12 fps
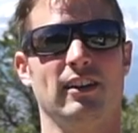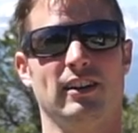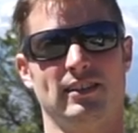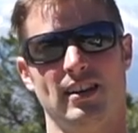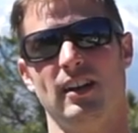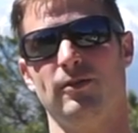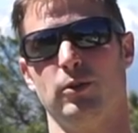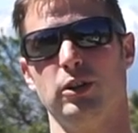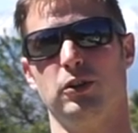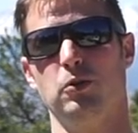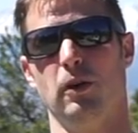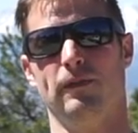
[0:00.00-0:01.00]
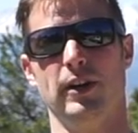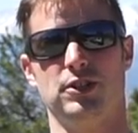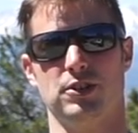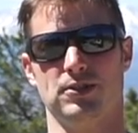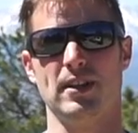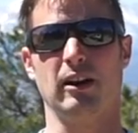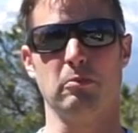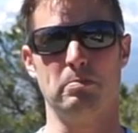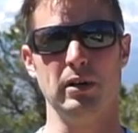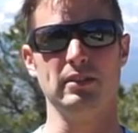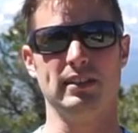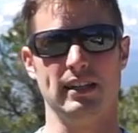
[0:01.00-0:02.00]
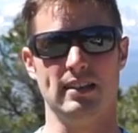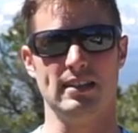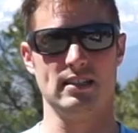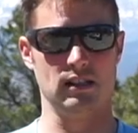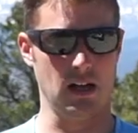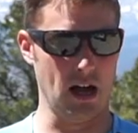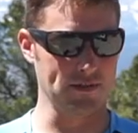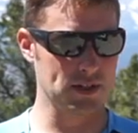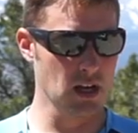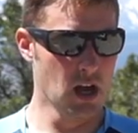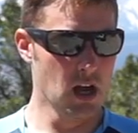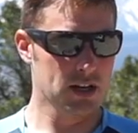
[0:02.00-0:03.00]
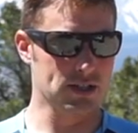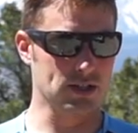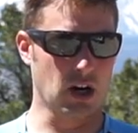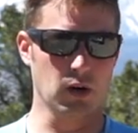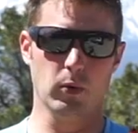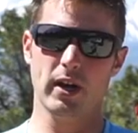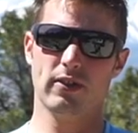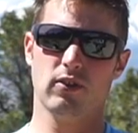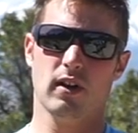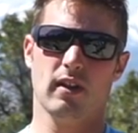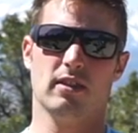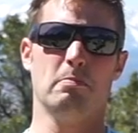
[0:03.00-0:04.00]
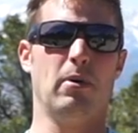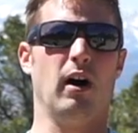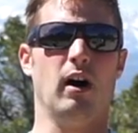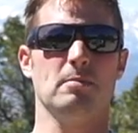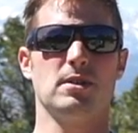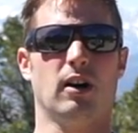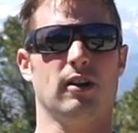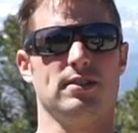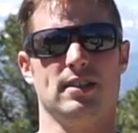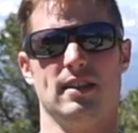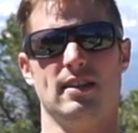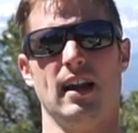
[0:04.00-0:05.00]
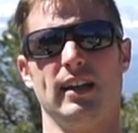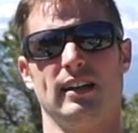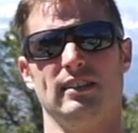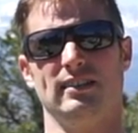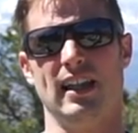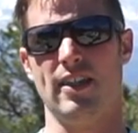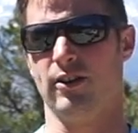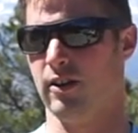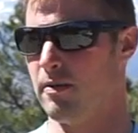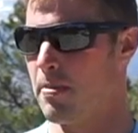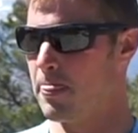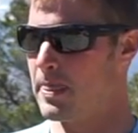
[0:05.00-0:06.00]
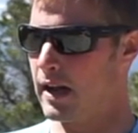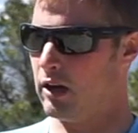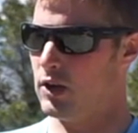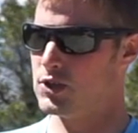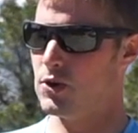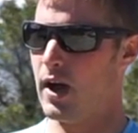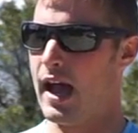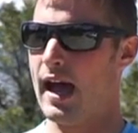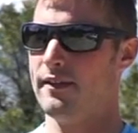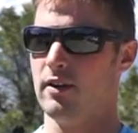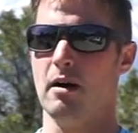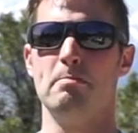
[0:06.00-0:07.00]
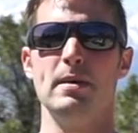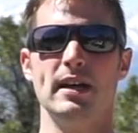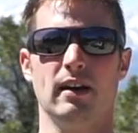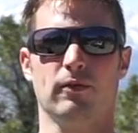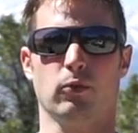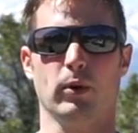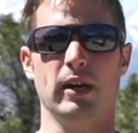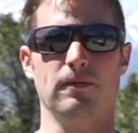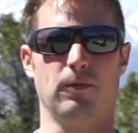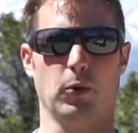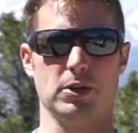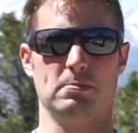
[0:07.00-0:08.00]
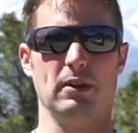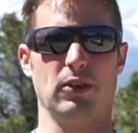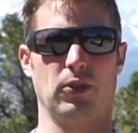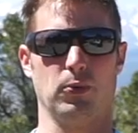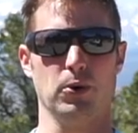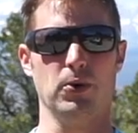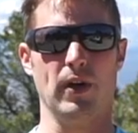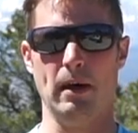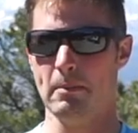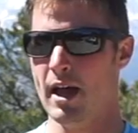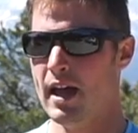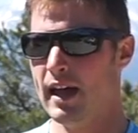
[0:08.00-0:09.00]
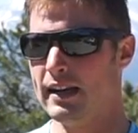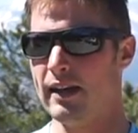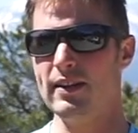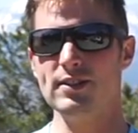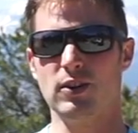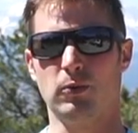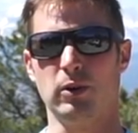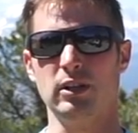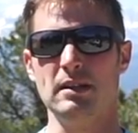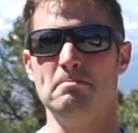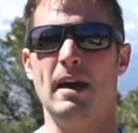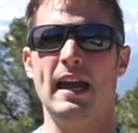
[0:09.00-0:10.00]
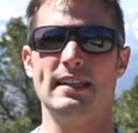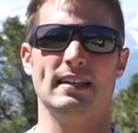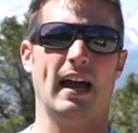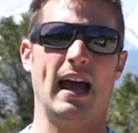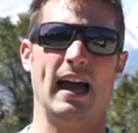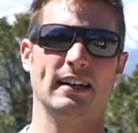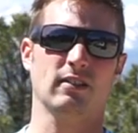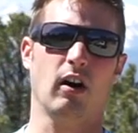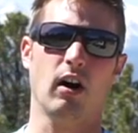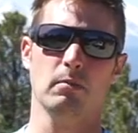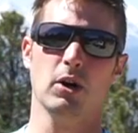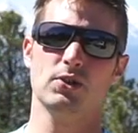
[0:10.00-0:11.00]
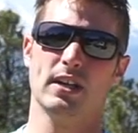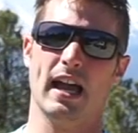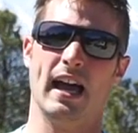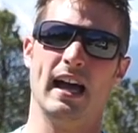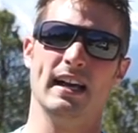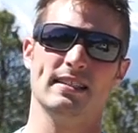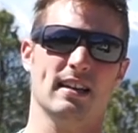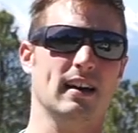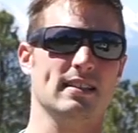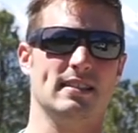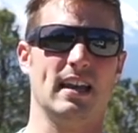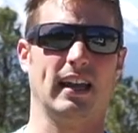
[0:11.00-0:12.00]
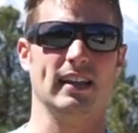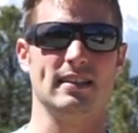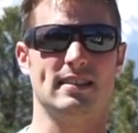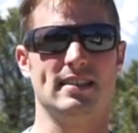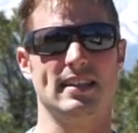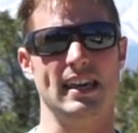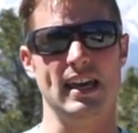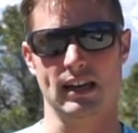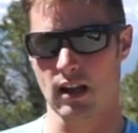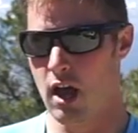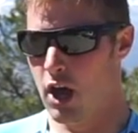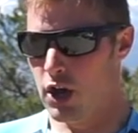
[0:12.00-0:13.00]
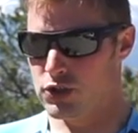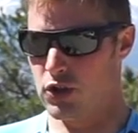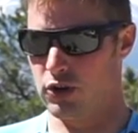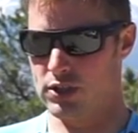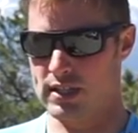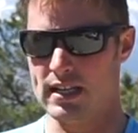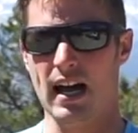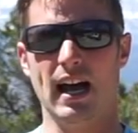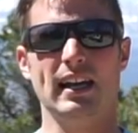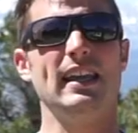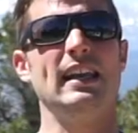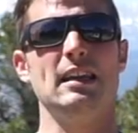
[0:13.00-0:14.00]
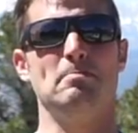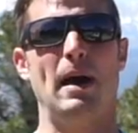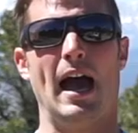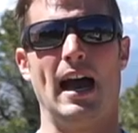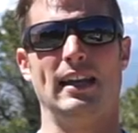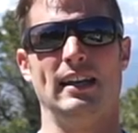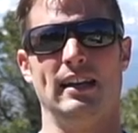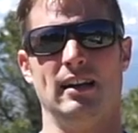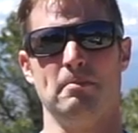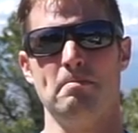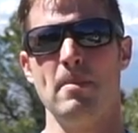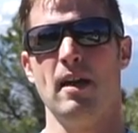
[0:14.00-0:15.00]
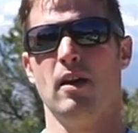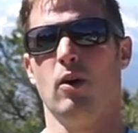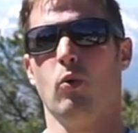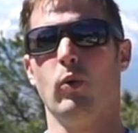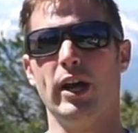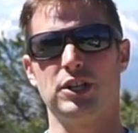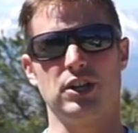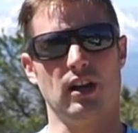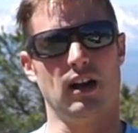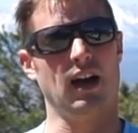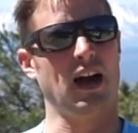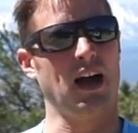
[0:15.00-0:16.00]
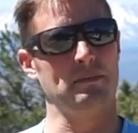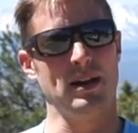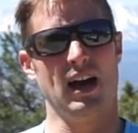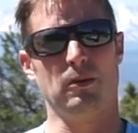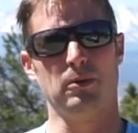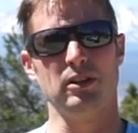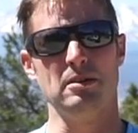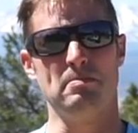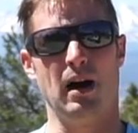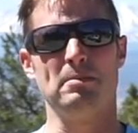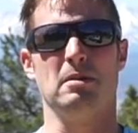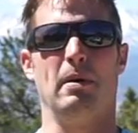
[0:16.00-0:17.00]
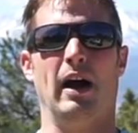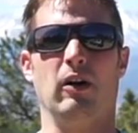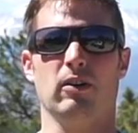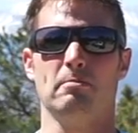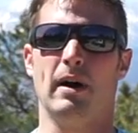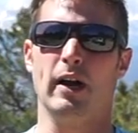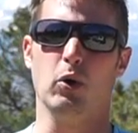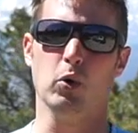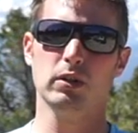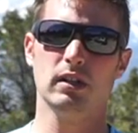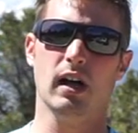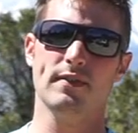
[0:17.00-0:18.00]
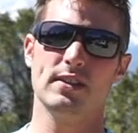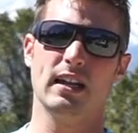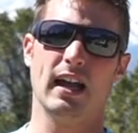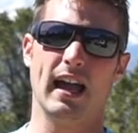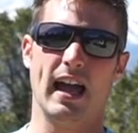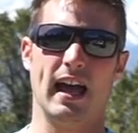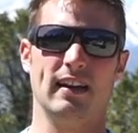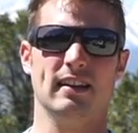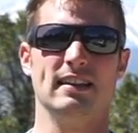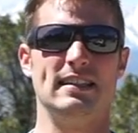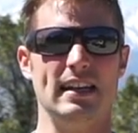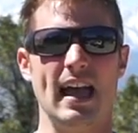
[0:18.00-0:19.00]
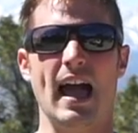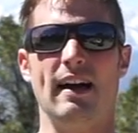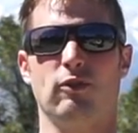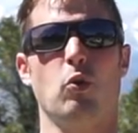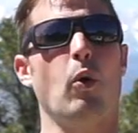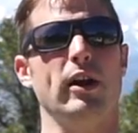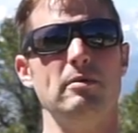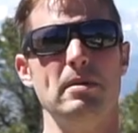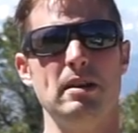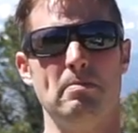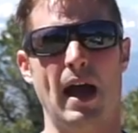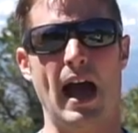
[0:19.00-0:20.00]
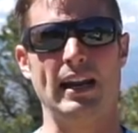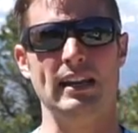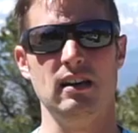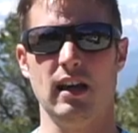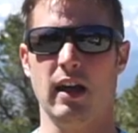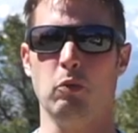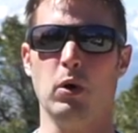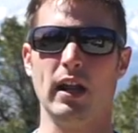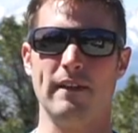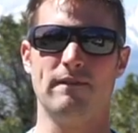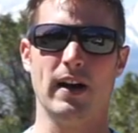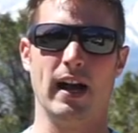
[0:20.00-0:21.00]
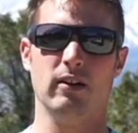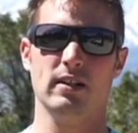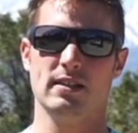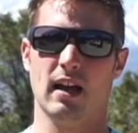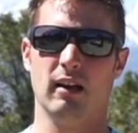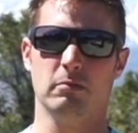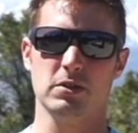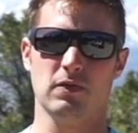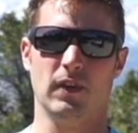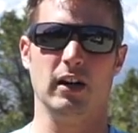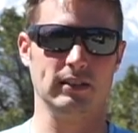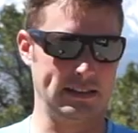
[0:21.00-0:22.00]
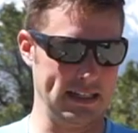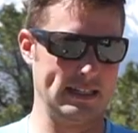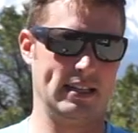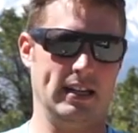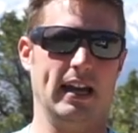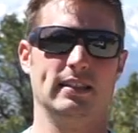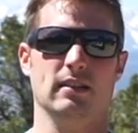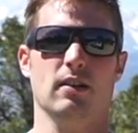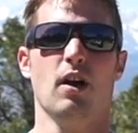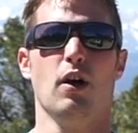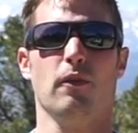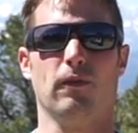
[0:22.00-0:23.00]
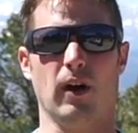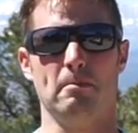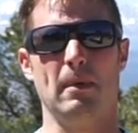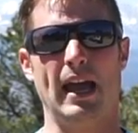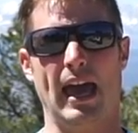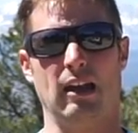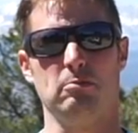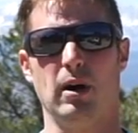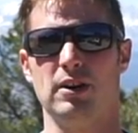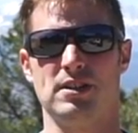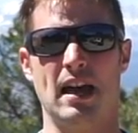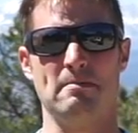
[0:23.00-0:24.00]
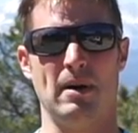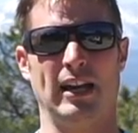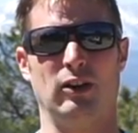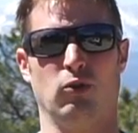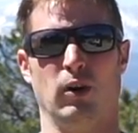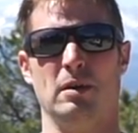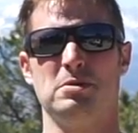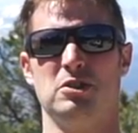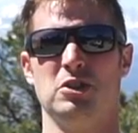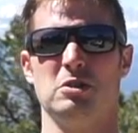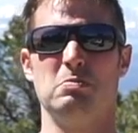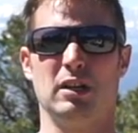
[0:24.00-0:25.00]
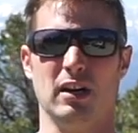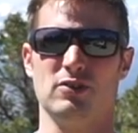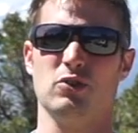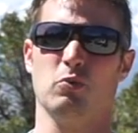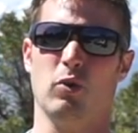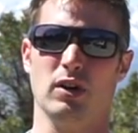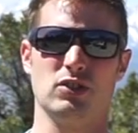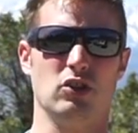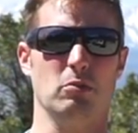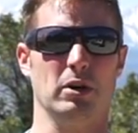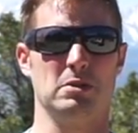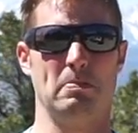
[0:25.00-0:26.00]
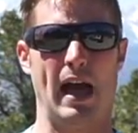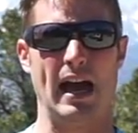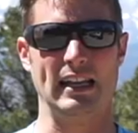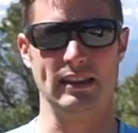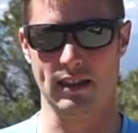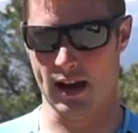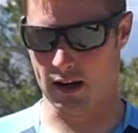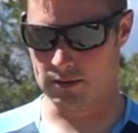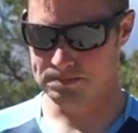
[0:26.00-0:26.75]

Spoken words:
and a ton of really cool features that are built into these gloves. To start with, the palms are synthetic leather that also have a bit of reinforcement through them. Now these are really made to act almost as a second skin, so there's not any padding in them, which I'm not really bummed about. My old gloves that I had did have quite a bit of padding, and what I found is I almost felt disconnected from my handlebars and my grips just because there was so much padding there.